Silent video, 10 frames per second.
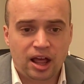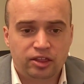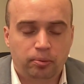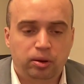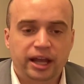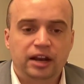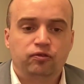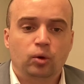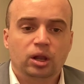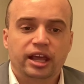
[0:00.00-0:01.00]
the plaintiff
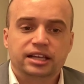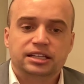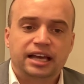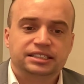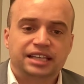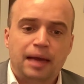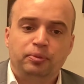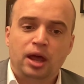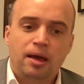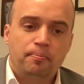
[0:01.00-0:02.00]
will accept
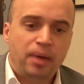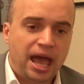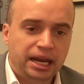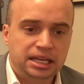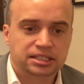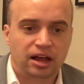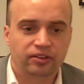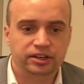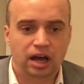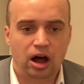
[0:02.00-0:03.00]
pennies on
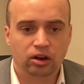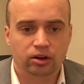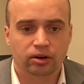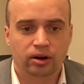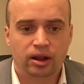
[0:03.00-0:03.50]
the dollar